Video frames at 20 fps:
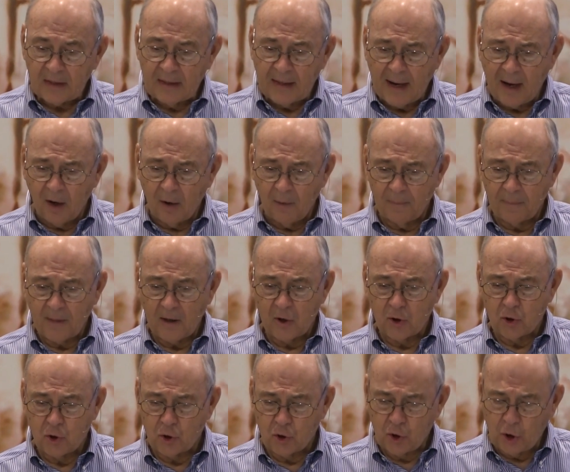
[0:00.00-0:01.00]
Now,
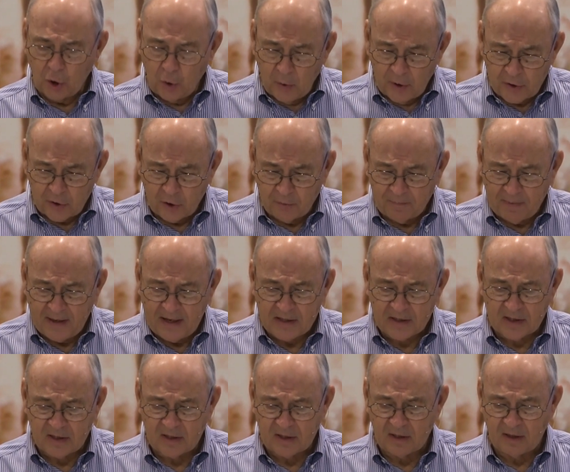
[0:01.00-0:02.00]
200
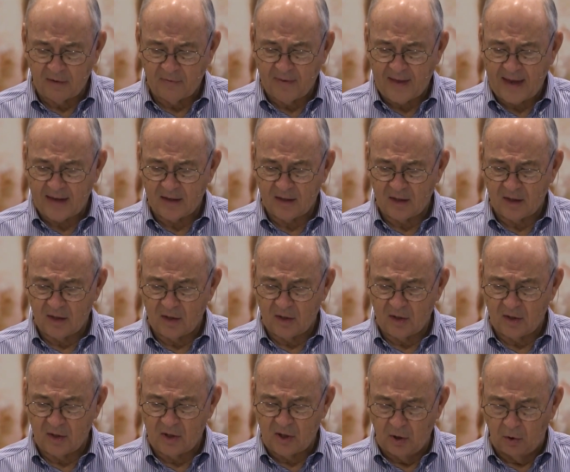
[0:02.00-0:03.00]
pieces of that
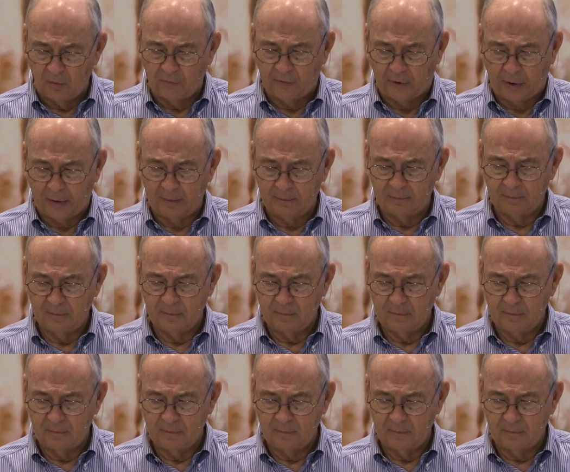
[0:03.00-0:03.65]
silver